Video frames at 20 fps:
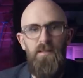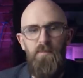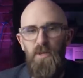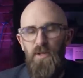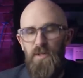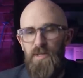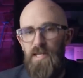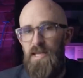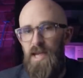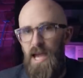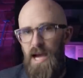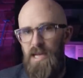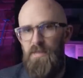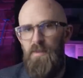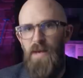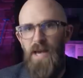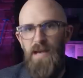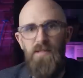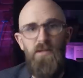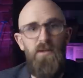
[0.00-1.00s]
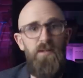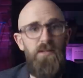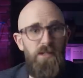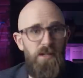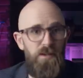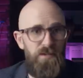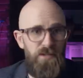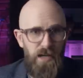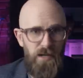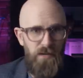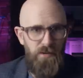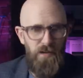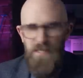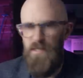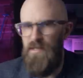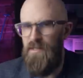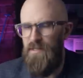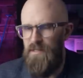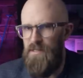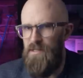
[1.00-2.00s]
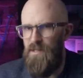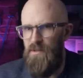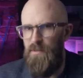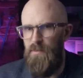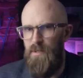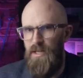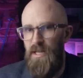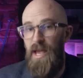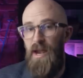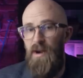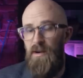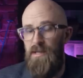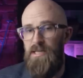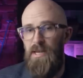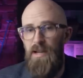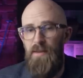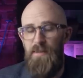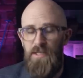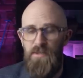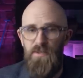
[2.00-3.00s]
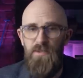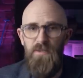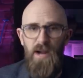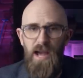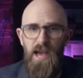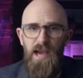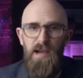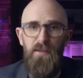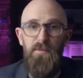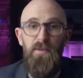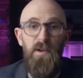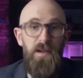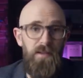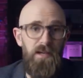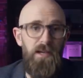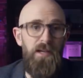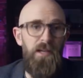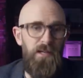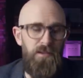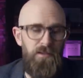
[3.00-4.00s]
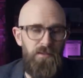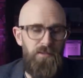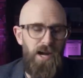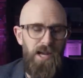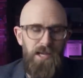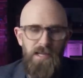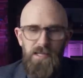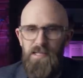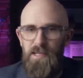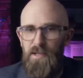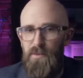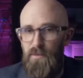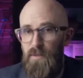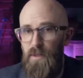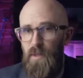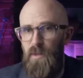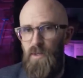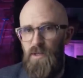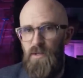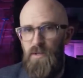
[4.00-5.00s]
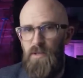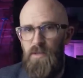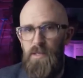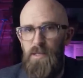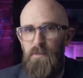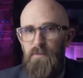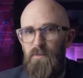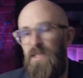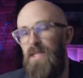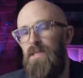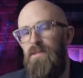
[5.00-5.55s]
The bulky gas bags also generated considerable aerodynamic drag, further dragging down fuel economy. For